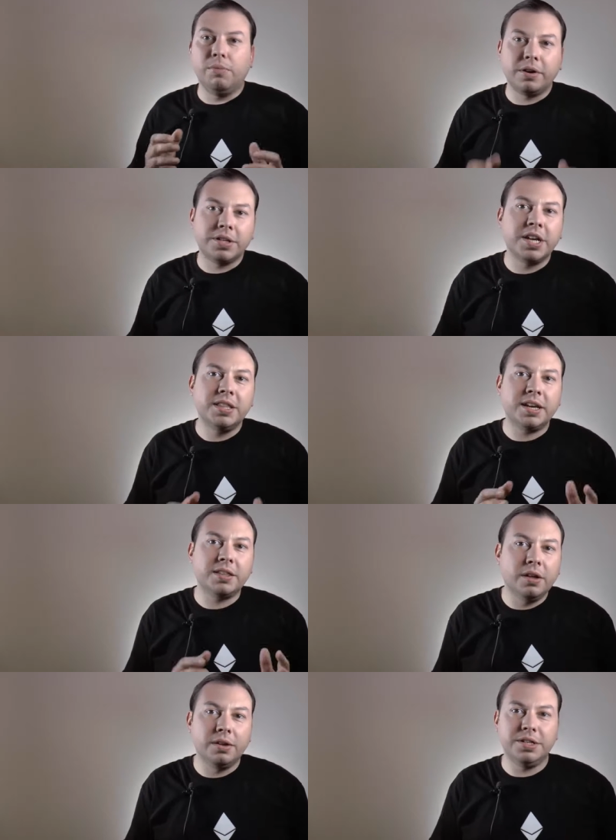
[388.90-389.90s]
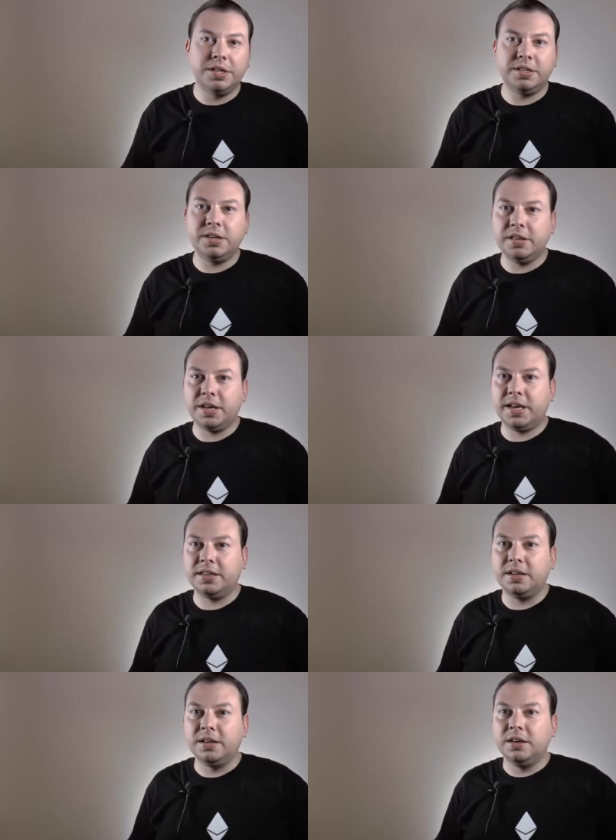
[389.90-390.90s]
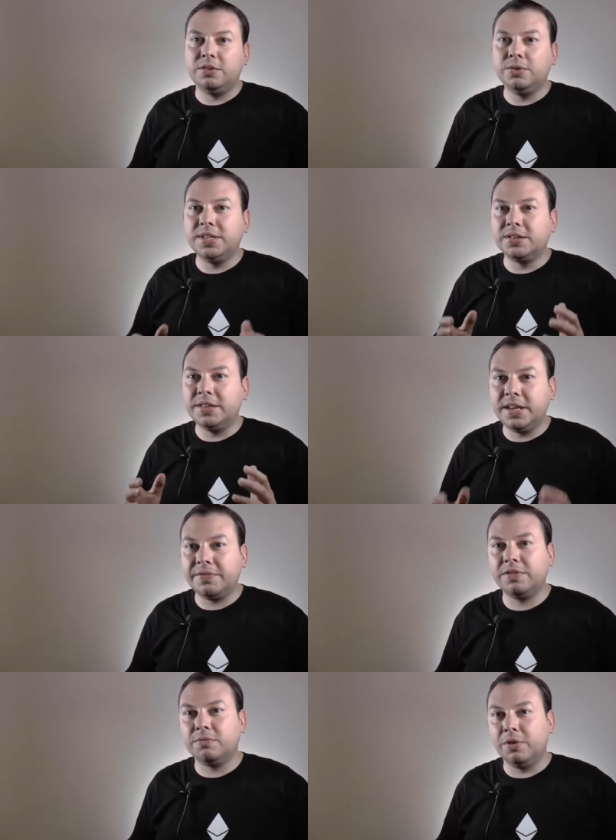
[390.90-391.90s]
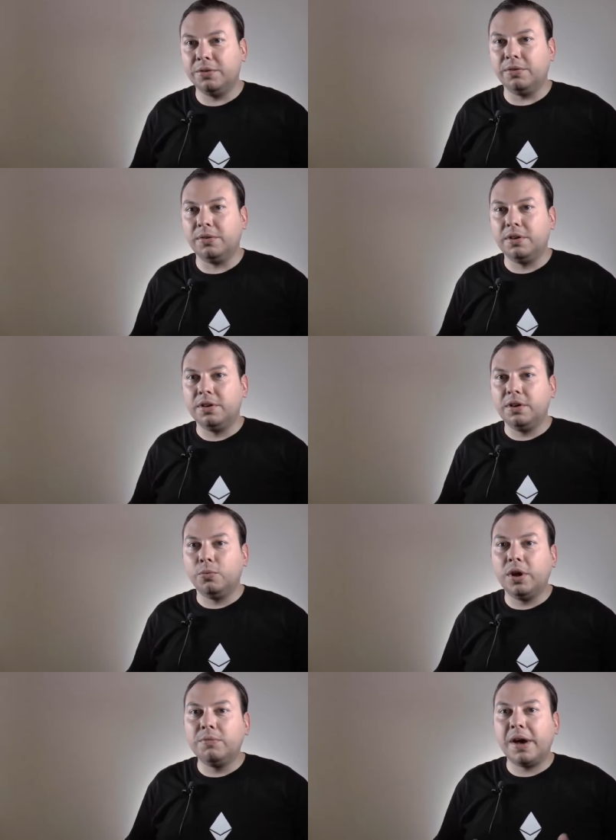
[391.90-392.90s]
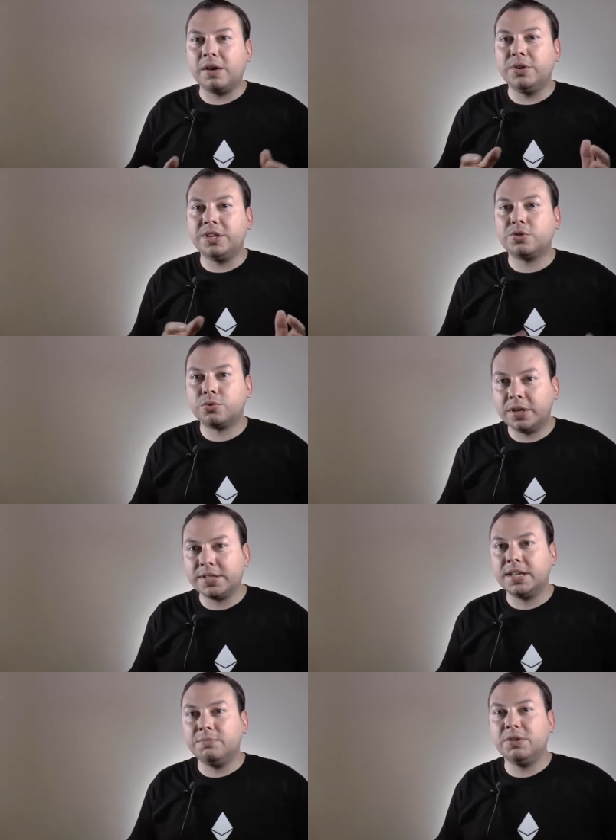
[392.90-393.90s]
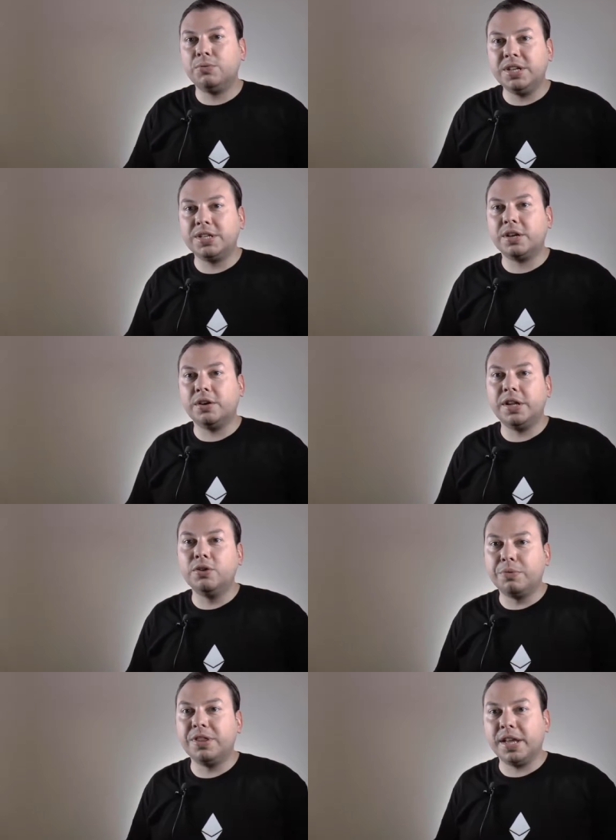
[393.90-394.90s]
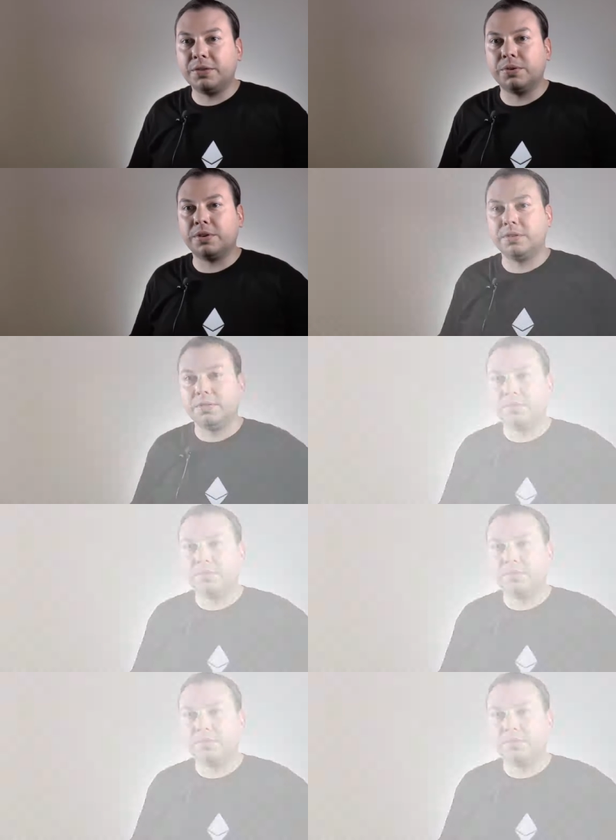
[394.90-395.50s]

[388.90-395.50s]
Blockchain technology, on the other hand, uses a different model, one by which trust can be reached on an open network.